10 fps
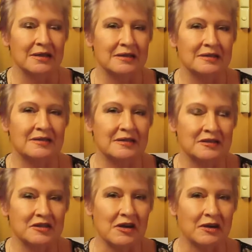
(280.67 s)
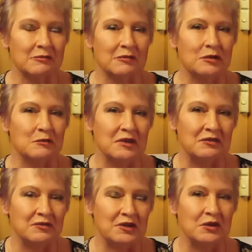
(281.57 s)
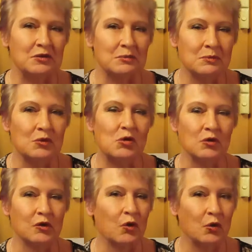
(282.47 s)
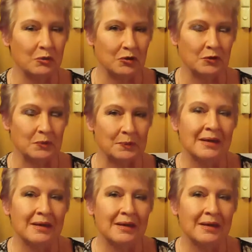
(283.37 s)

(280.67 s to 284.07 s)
it's the time when we feel more normal.